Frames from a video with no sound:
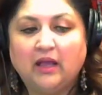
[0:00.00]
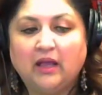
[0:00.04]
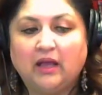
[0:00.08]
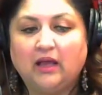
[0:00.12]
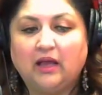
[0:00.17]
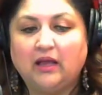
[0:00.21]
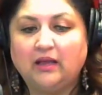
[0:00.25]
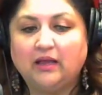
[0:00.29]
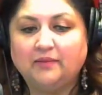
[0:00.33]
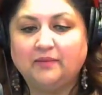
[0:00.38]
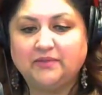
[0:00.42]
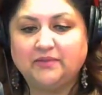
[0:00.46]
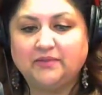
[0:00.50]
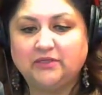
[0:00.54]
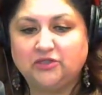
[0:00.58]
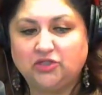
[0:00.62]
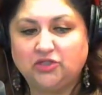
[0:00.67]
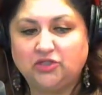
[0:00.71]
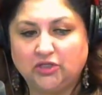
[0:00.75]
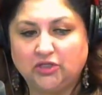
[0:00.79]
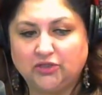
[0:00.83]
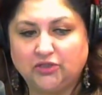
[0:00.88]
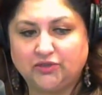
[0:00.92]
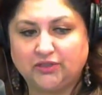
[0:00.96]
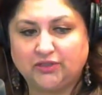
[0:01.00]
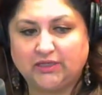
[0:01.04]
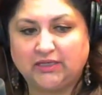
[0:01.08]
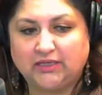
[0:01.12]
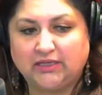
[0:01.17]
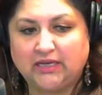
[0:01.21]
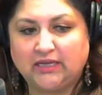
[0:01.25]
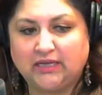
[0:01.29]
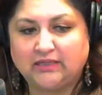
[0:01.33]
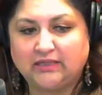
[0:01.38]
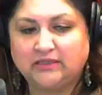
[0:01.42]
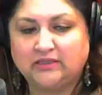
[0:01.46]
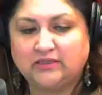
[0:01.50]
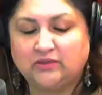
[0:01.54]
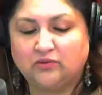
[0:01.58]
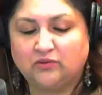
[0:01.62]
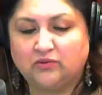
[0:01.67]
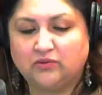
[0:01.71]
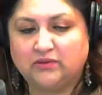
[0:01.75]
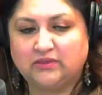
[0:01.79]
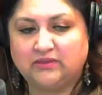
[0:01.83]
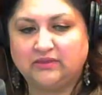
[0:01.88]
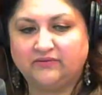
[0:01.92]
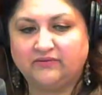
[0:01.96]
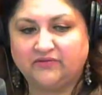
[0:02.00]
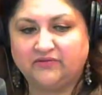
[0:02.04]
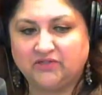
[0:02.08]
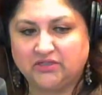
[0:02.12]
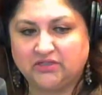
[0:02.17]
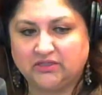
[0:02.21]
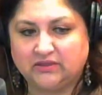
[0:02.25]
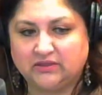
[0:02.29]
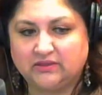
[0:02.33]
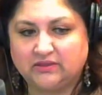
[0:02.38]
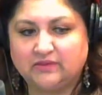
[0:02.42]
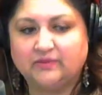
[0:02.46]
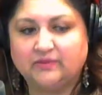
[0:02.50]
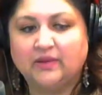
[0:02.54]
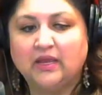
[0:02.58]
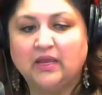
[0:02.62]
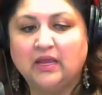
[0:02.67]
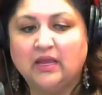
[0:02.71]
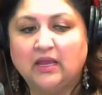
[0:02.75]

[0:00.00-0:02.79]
harms children and stokes divisions.